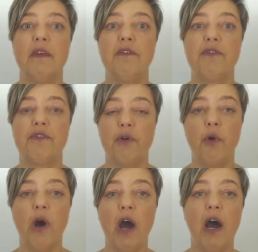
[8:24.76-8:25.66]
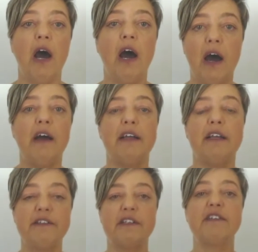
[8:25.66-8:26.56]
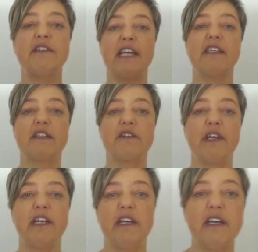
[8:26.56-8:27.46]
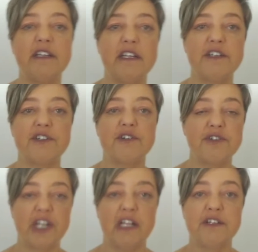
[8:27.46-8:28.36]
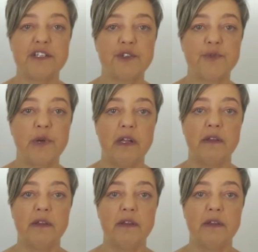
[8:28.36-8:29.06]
So doesn't that create additional challenges as well?